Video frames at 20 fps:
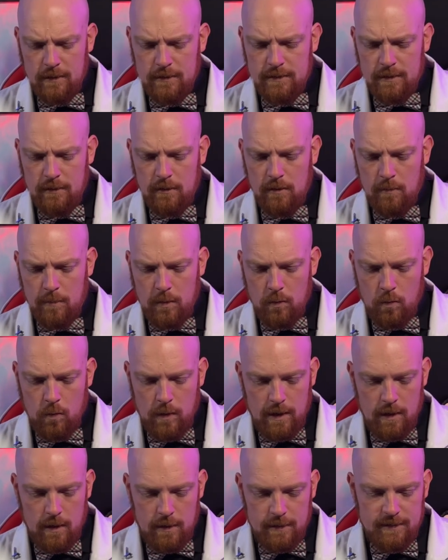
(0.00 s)
looks a little bit
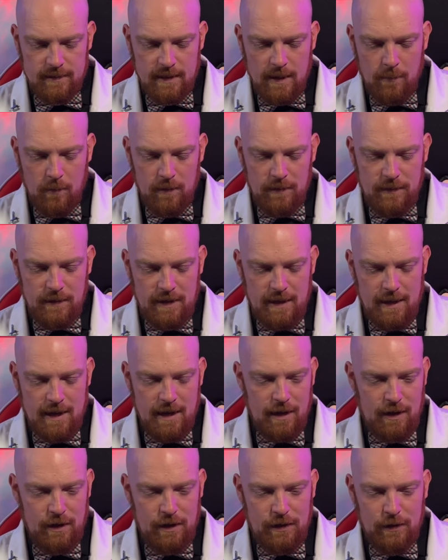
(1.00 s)
weird. Same with the
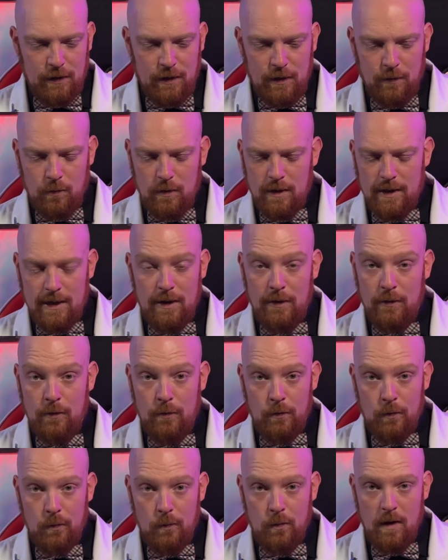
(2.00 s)
uh, third one. I don't
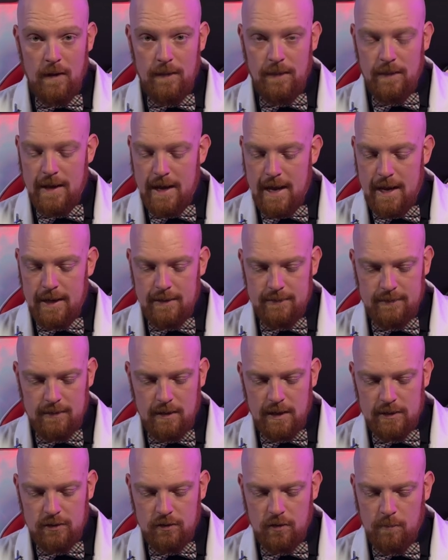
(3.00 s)
know what that is.
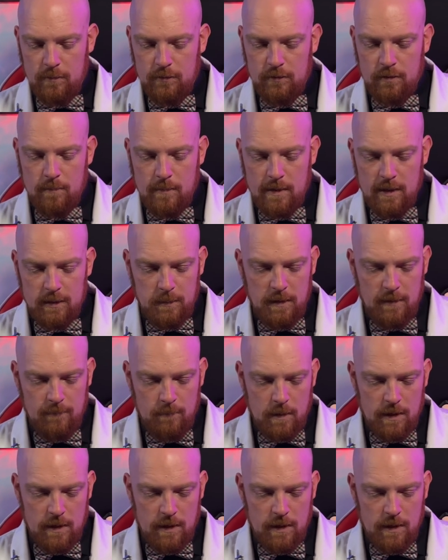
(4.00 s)
It actually almost reminds me of